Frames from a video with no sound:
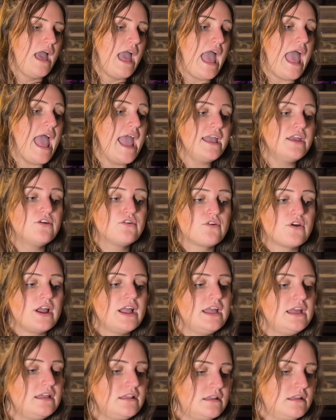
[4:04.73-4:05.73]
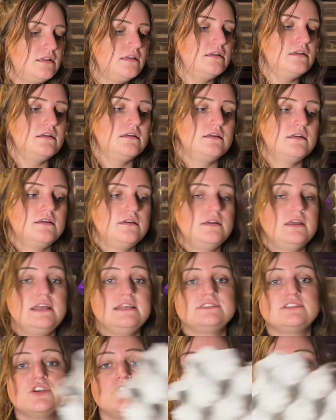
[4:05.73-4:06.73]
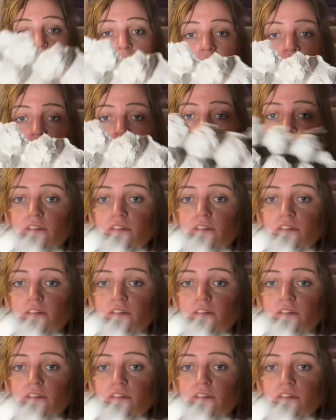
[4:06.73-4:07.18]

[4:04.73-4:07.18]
Egg crate is a great